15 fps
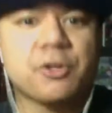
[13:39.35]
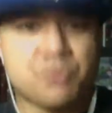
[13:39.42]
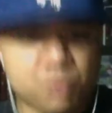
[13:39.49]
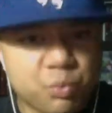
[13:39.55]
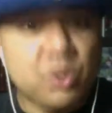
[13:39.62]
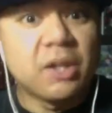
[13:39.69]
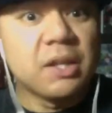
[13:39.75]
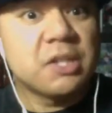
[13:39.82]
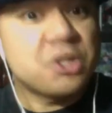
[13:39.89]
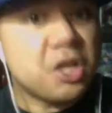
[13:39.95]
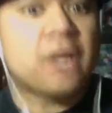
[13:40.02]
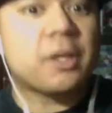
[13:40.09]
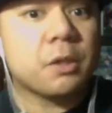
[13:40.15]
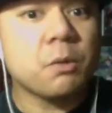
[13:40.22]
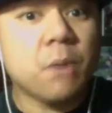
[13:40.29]
really
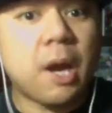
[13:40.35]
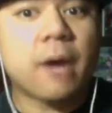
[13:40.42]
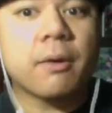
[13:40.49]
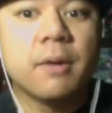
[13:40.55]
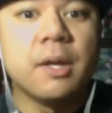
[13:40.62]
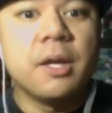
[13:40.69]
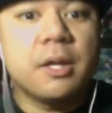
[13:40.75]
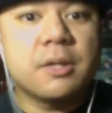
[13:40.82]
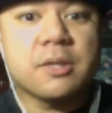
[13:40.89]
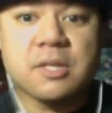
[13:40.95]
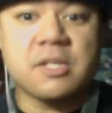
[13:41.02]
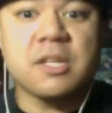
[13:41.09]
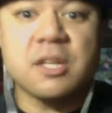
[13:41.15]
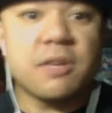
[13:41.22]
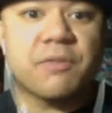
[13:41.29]
check you out to
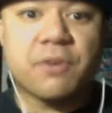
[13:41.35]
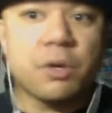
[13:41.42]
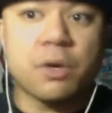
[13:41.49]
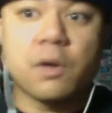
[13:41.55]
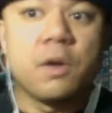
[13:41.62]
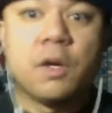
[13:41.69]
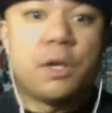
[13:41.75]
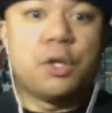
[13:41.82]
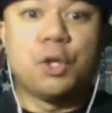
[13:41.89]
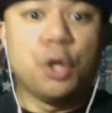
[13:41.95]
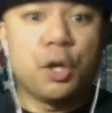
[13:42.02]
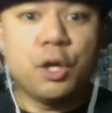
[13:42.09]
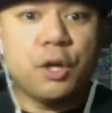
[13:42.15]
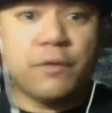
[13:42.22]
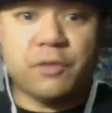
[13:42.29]
see if you're
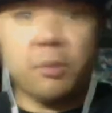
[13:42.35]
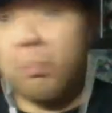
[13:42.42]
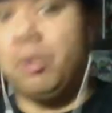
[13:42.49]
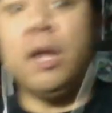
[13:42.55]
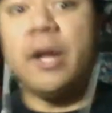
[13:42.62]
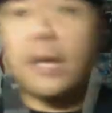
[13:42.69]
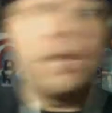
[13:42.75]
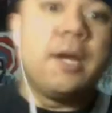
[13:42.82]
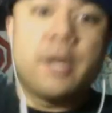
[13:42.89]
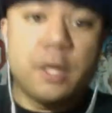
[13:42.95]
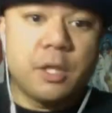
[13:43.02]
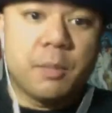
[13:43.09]
good enough to play in the